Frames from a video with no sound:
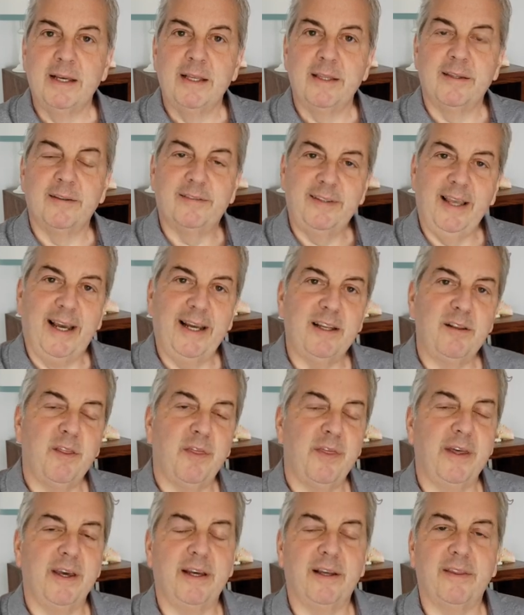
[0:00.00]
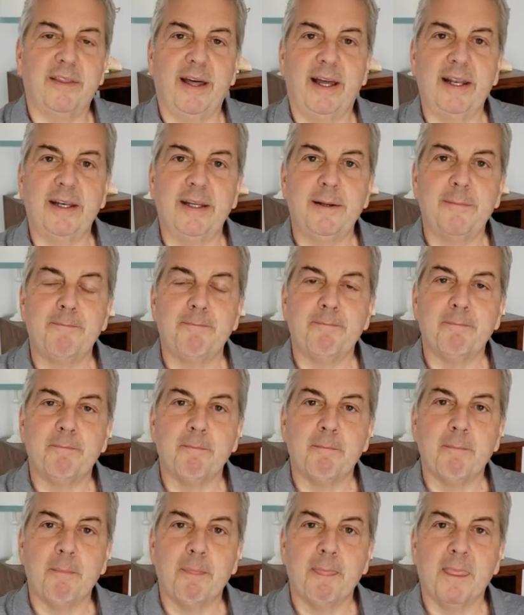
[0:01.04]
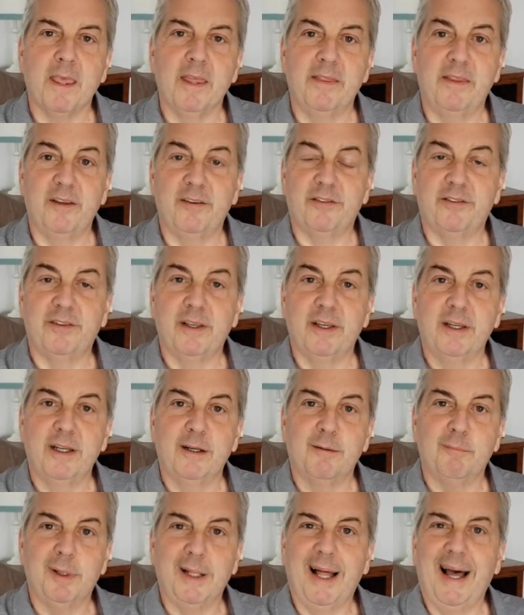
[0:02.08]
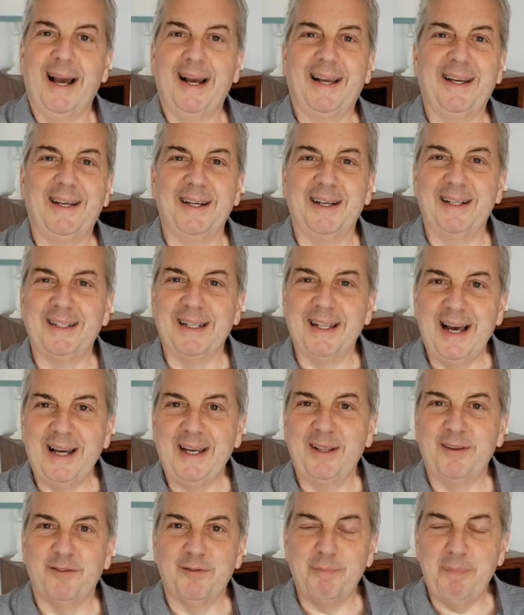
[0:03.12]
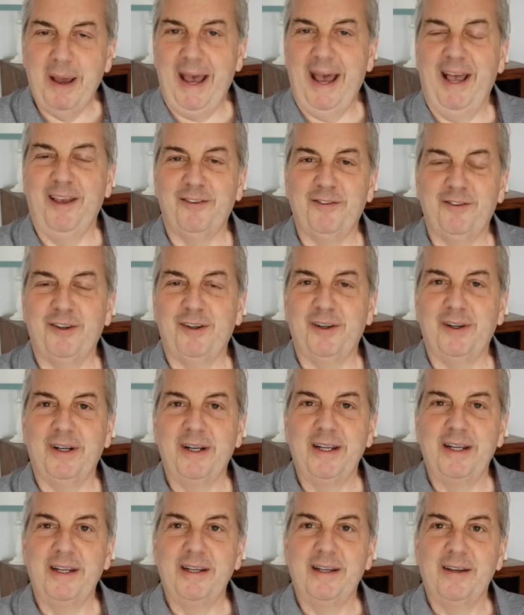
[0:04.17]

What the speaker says: The second thing that this Black Alliance pastor